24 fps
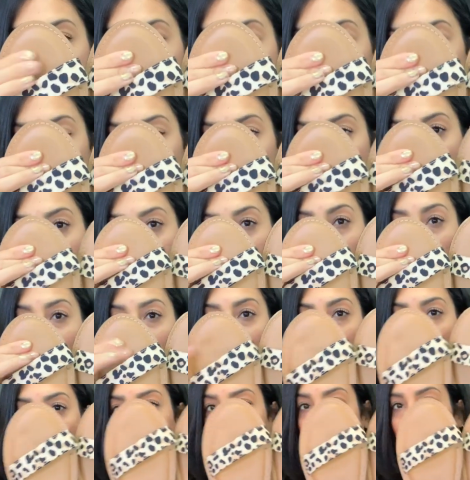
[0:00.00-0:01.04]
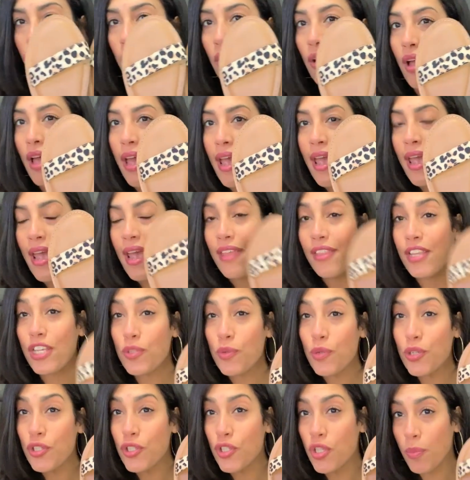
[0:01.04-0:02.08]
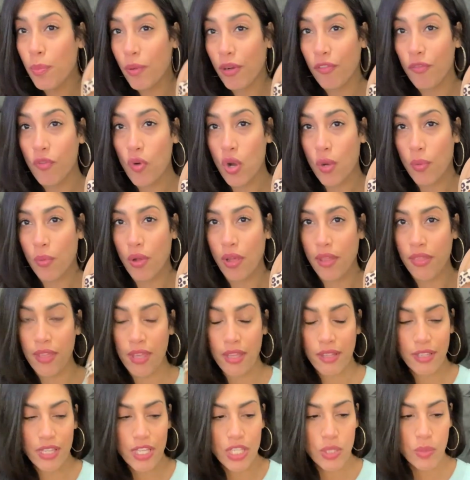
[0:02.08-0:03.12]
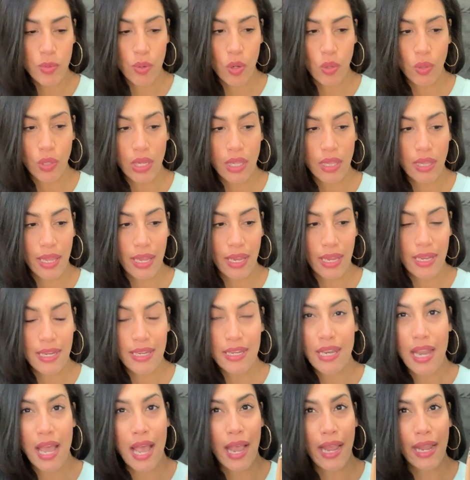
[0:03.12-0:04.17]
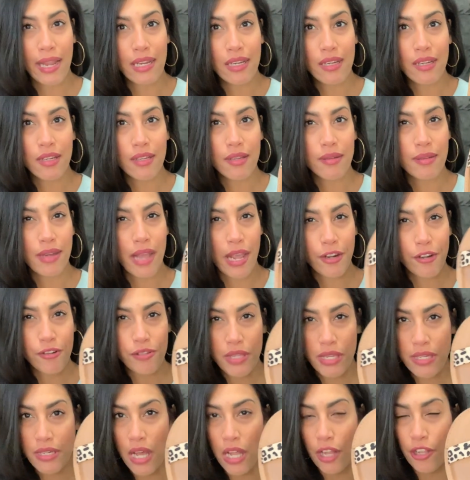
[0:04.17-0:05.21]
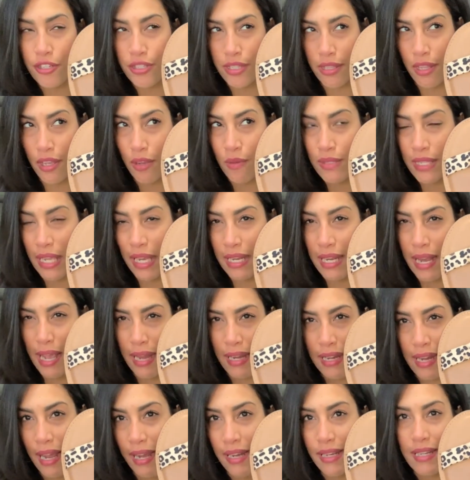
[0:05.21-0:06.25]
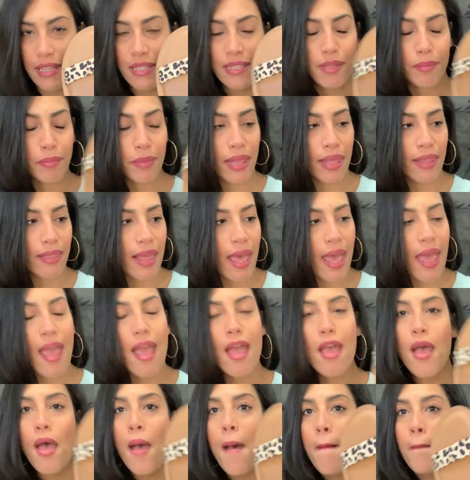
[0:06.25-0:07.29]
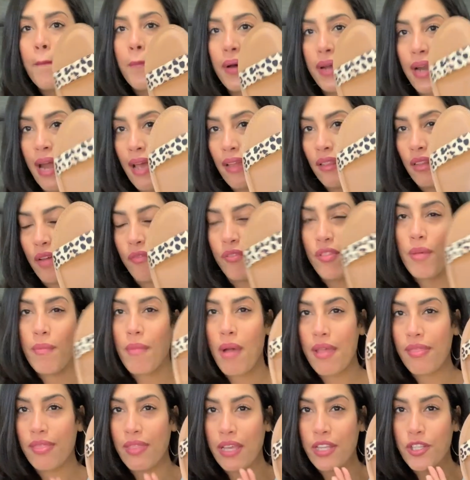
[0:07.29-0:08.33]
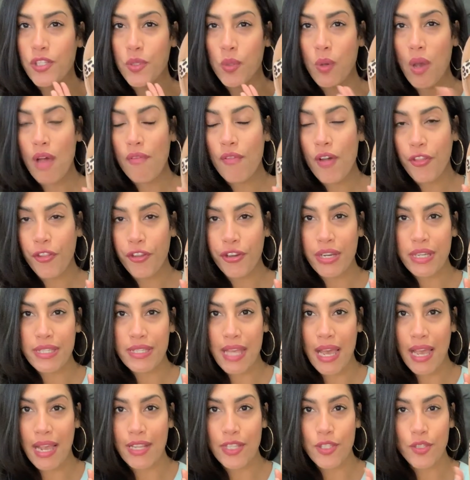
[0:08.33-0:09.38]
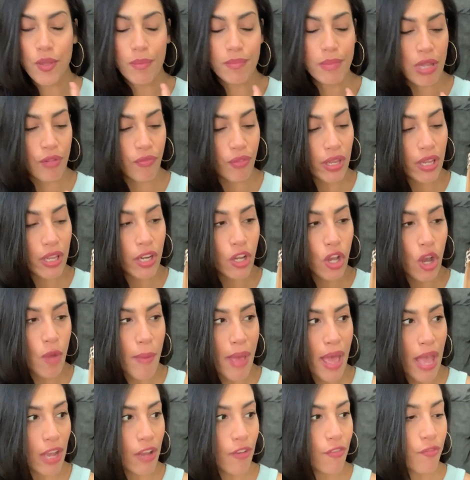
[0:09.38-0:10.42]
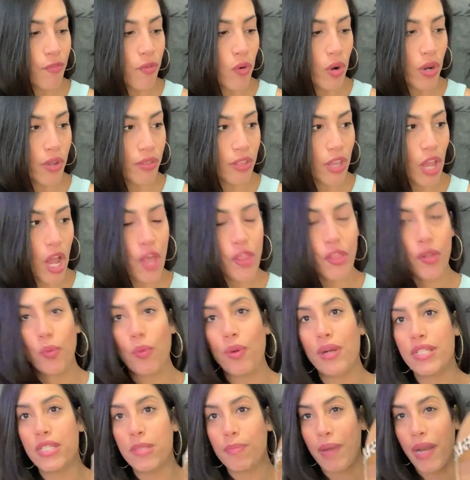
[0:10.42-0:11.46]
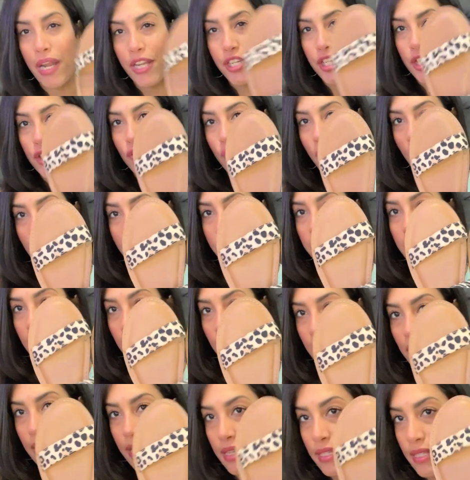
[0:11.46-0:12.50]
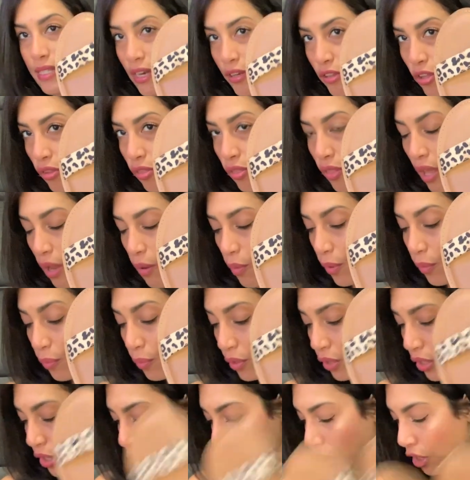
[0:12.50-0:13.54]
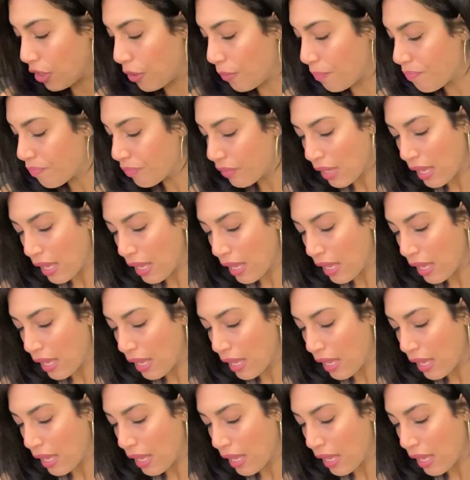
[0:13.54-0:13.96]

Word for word: so it's super comfortable and these were super affordable. I think these were only like nine, nine or ten dollars. I think it was like 9.90 something like that. But I love them. They do have other designs so I'm definitely gonna go back for the other ones but I just grabbed these and I thought they were really cute.